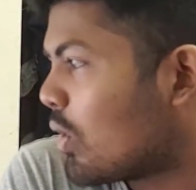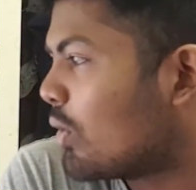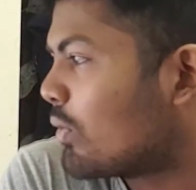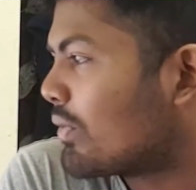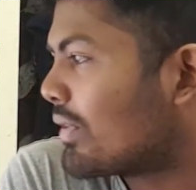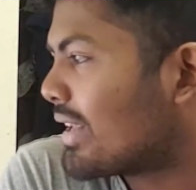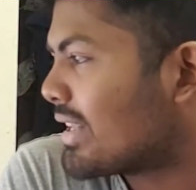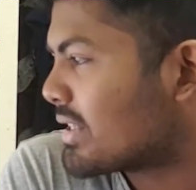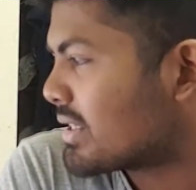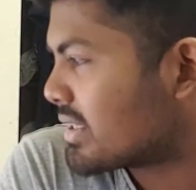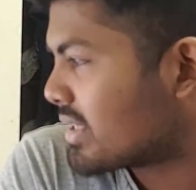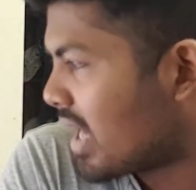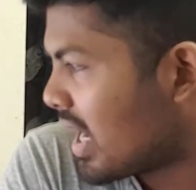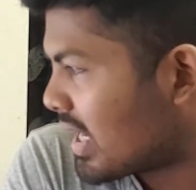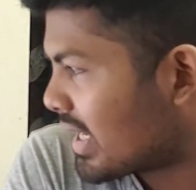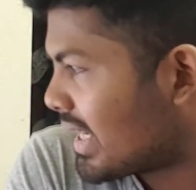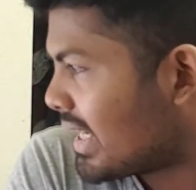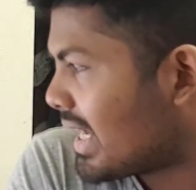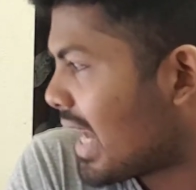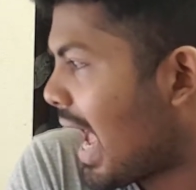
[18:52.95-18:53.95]
of his
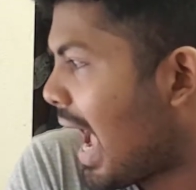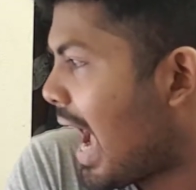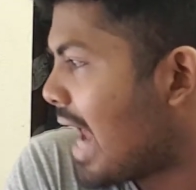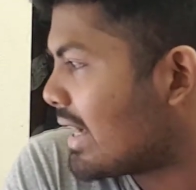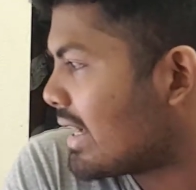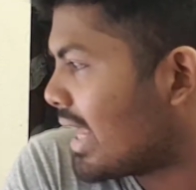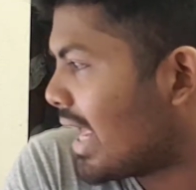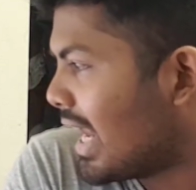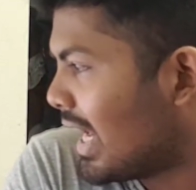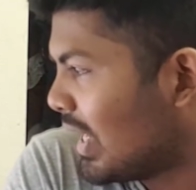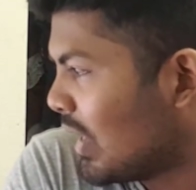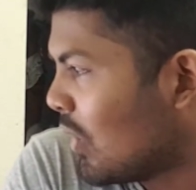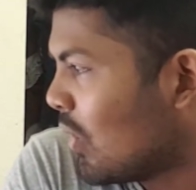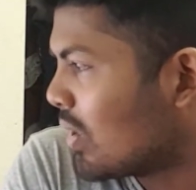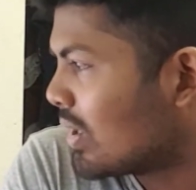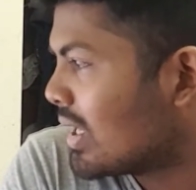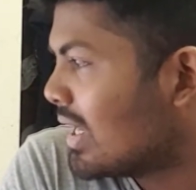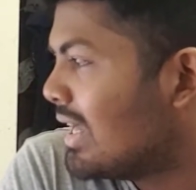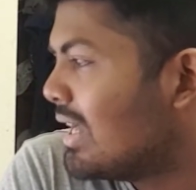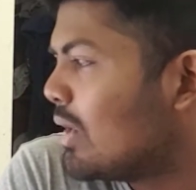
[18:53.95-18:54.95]
target and
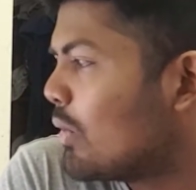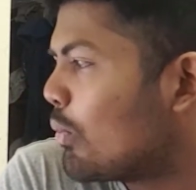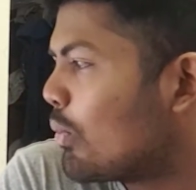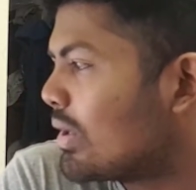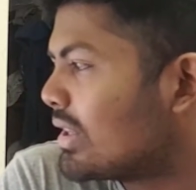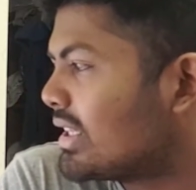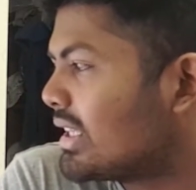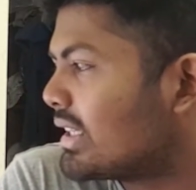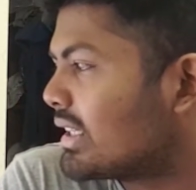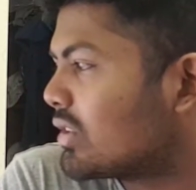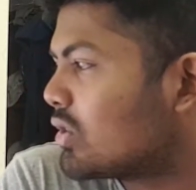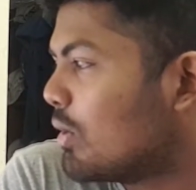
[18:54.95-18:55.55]
along with it,